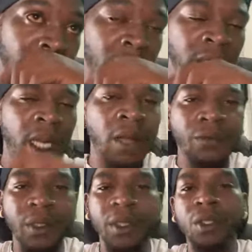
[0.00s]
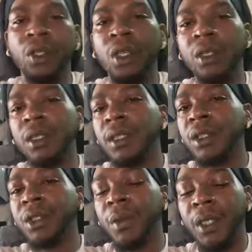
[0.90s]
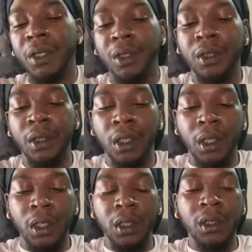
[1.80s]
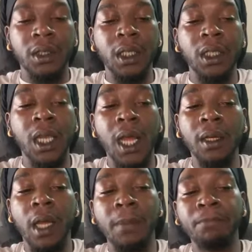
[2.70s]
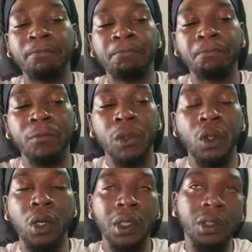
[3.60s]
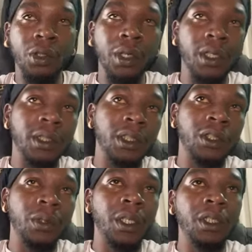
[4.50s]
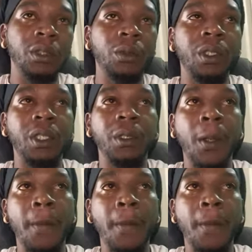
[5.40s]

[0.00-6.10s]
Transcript: and not really knowing the situation, is to say that I, I'm going through a situation where